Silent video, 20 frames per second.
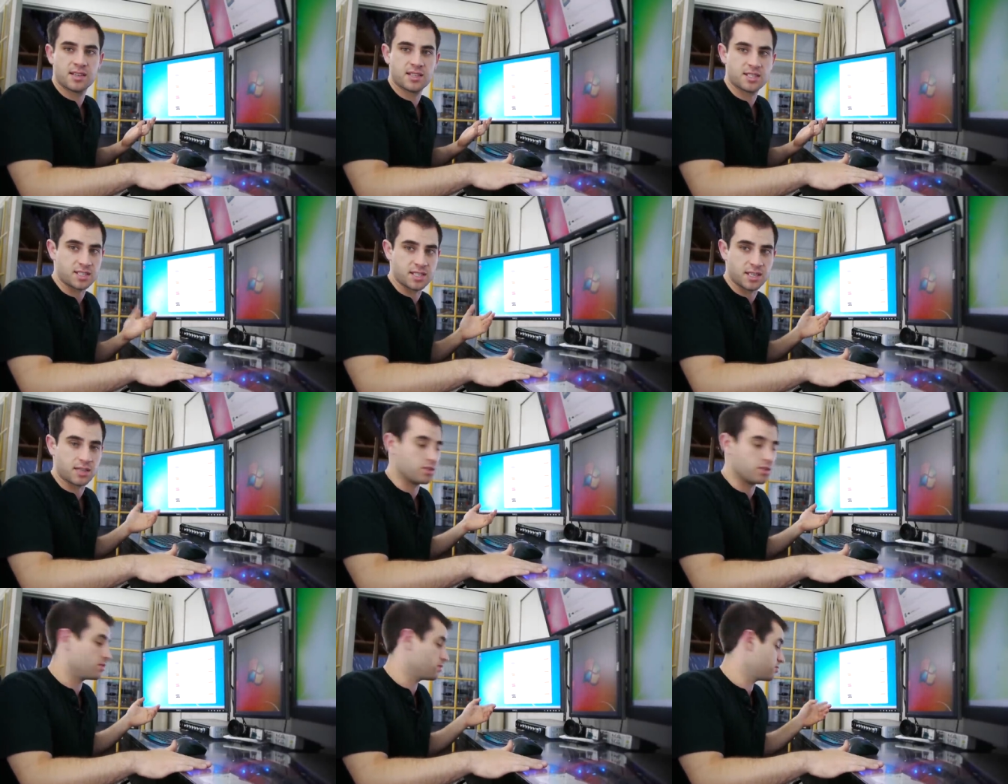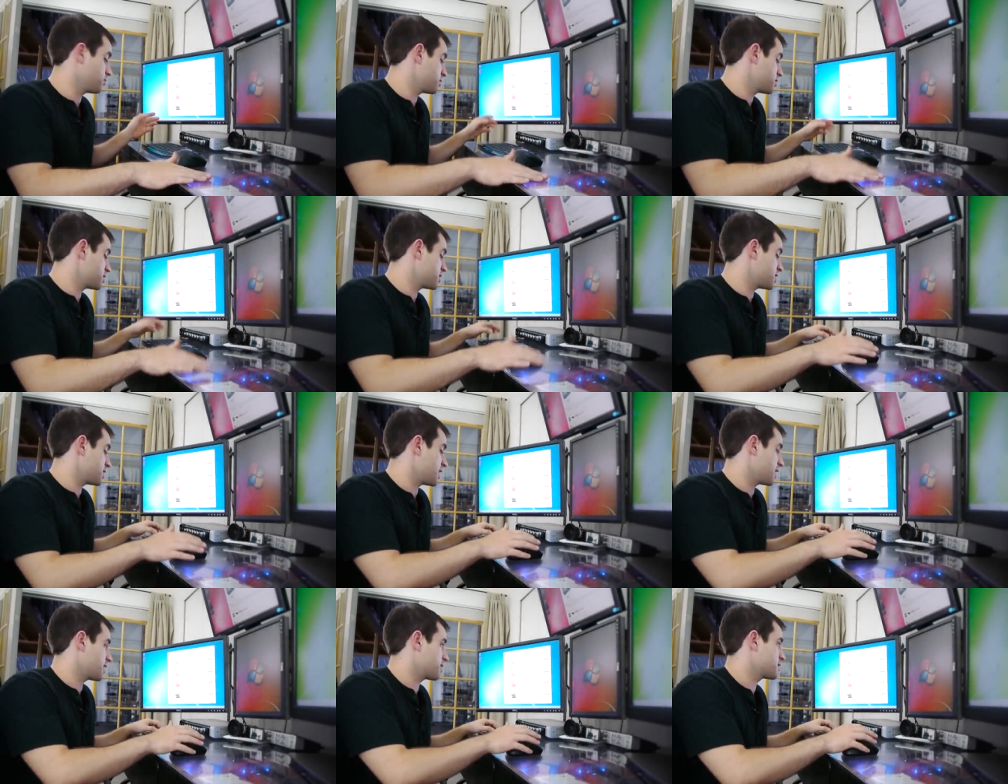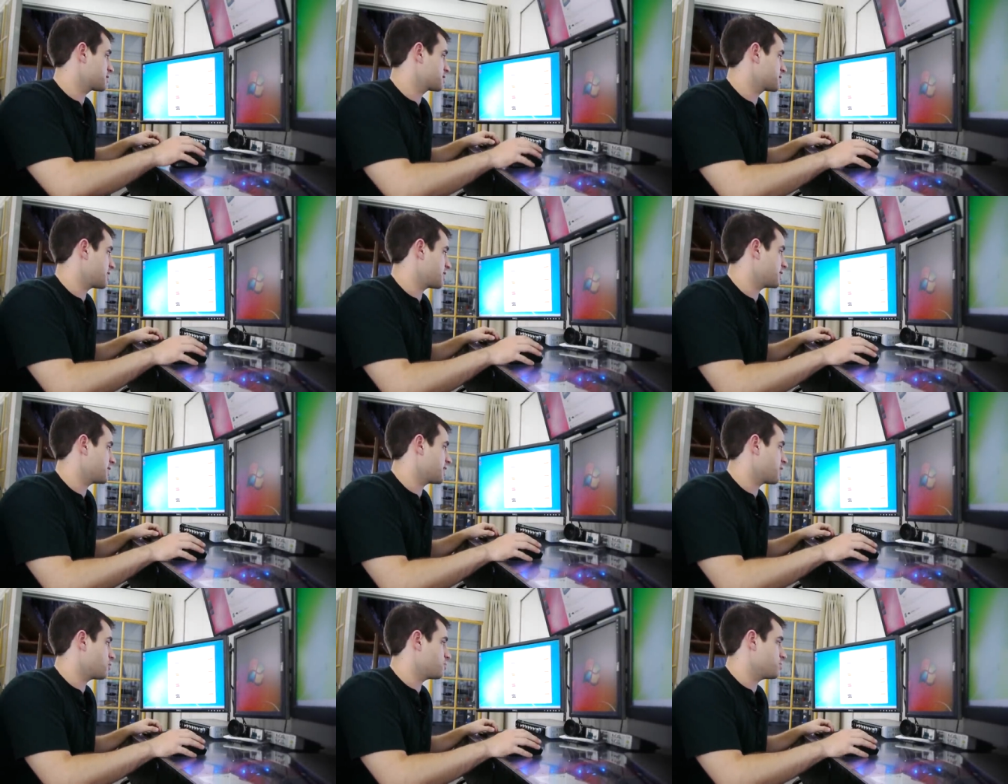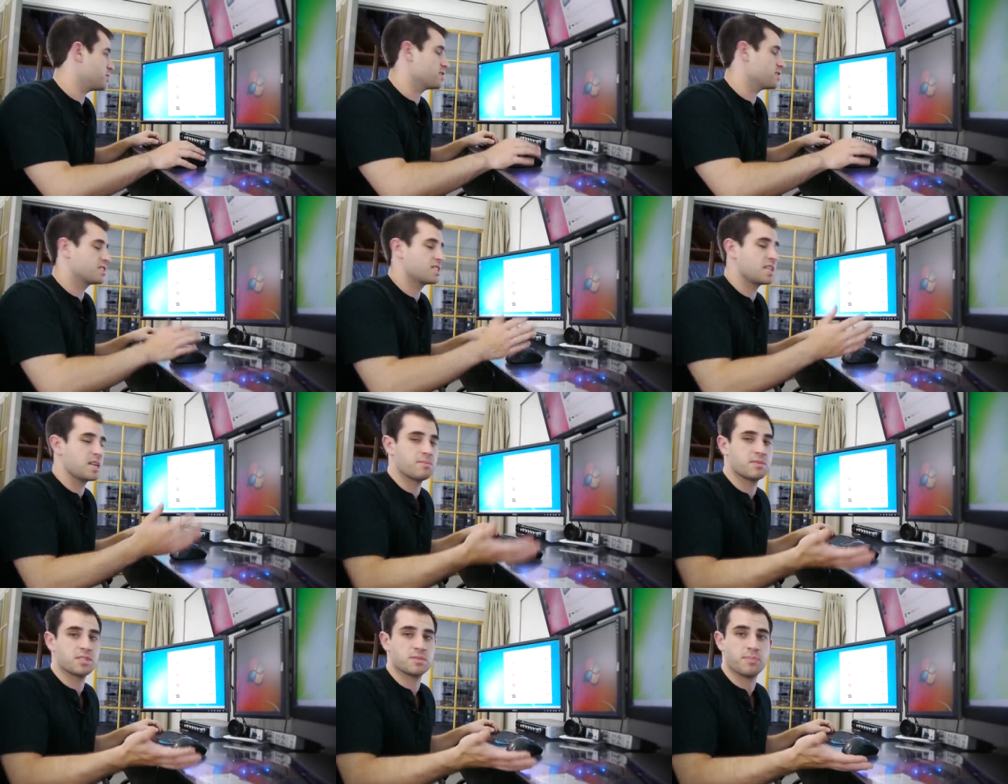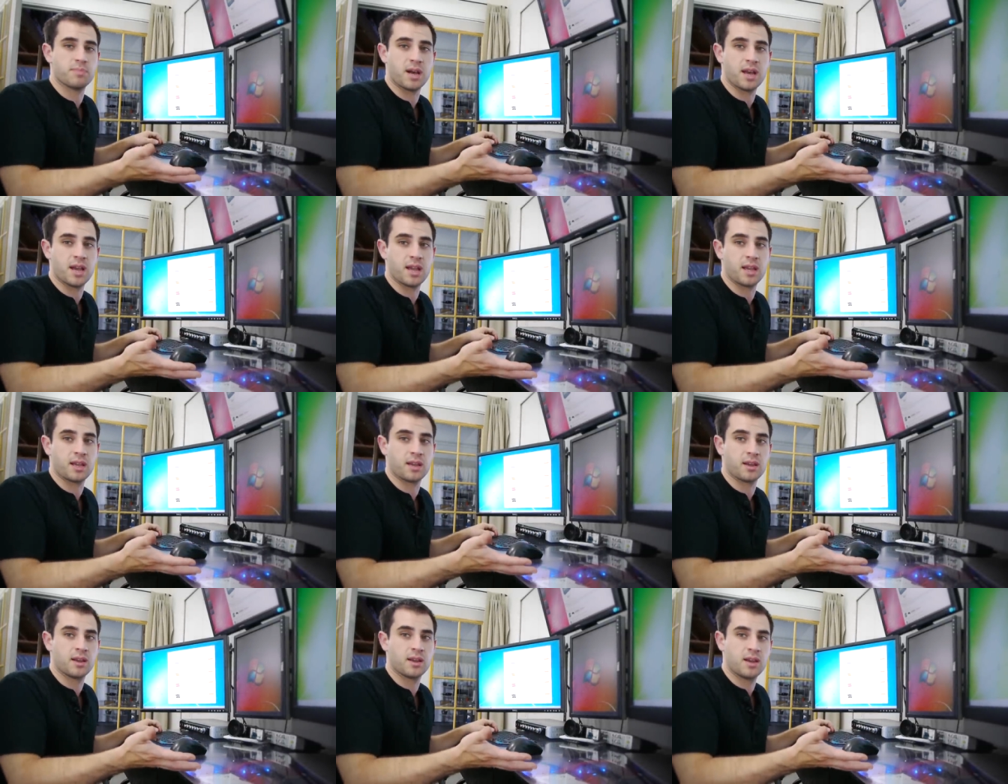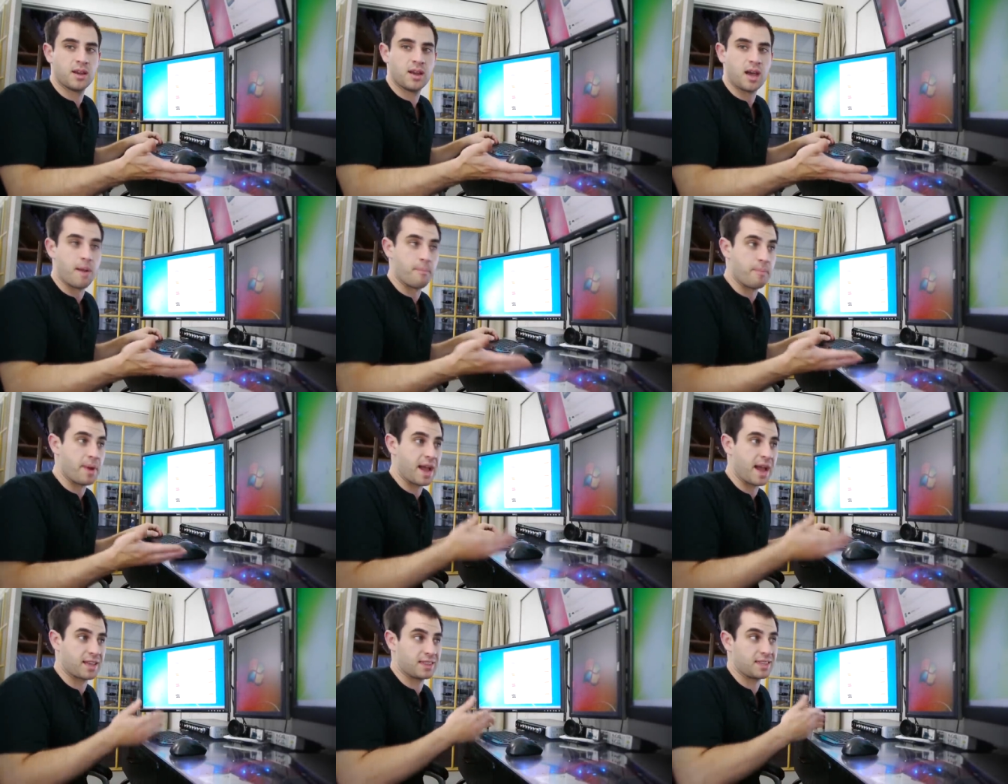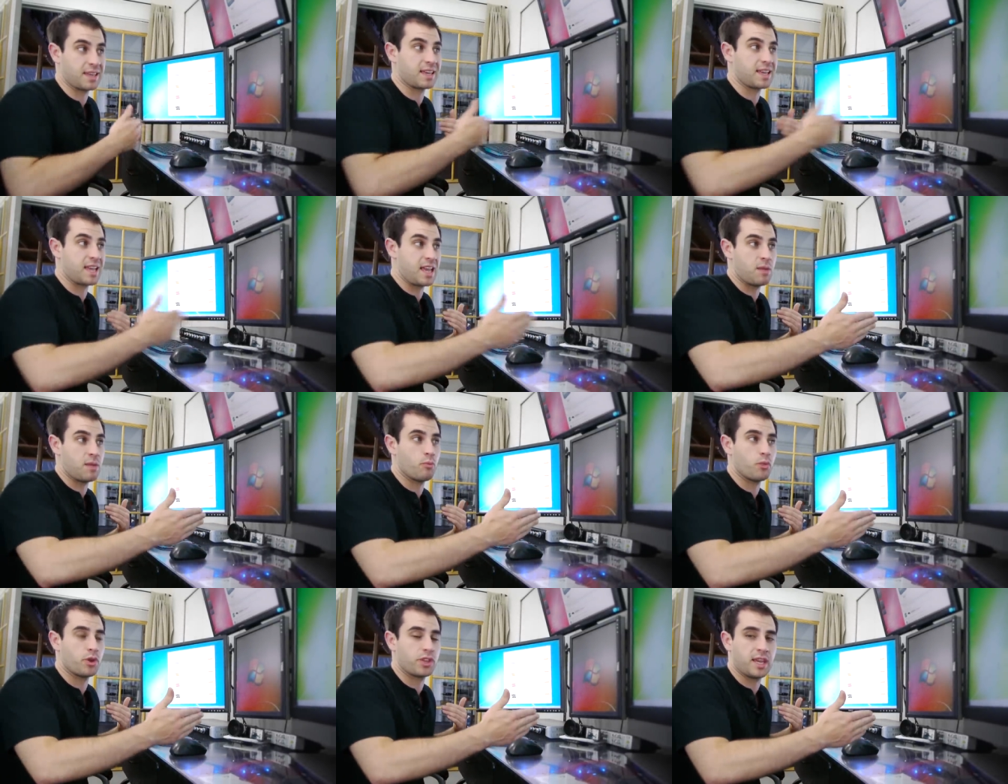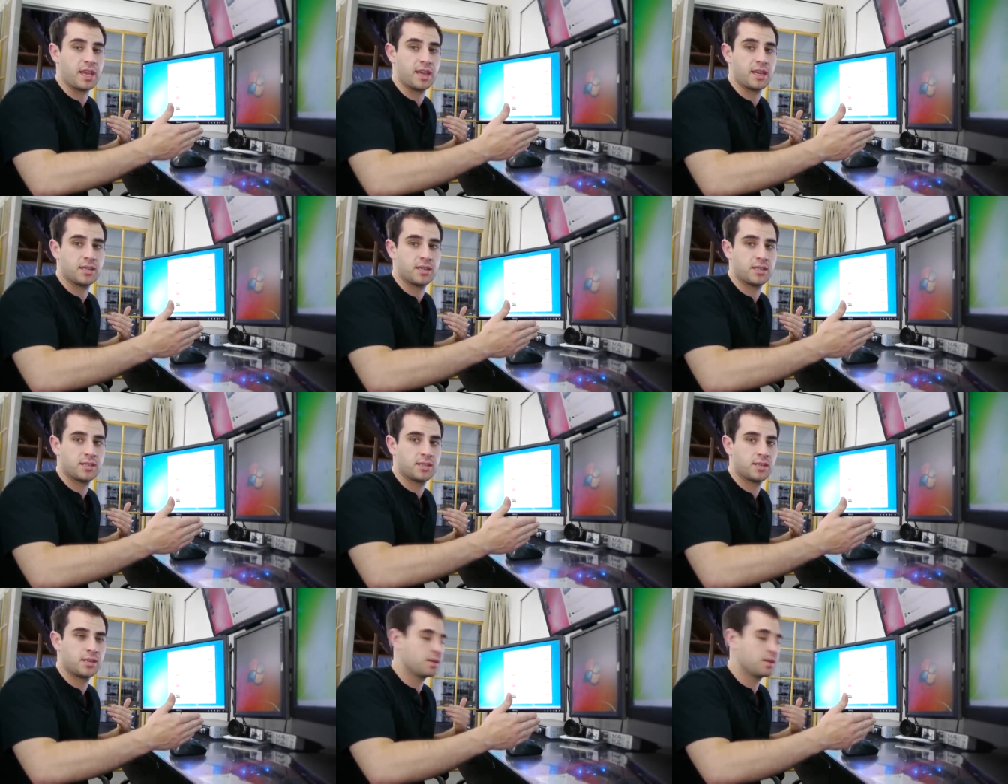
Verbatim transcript: single sticks, and that would be the same as buying a pack that came with eight.